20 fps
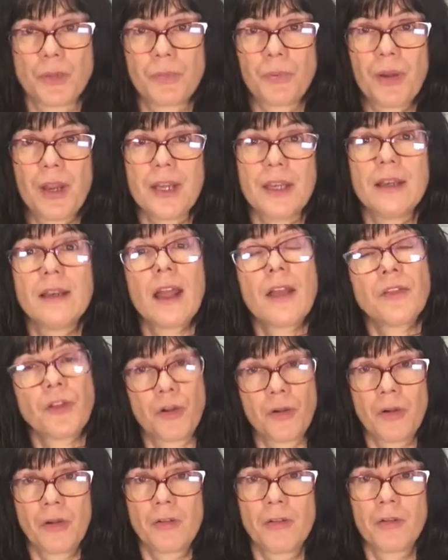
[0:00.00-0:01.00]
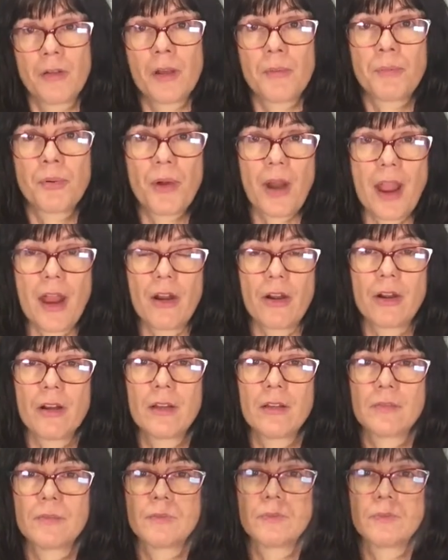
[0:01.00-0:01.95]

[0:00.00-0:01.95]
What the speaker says: prayed another prayer.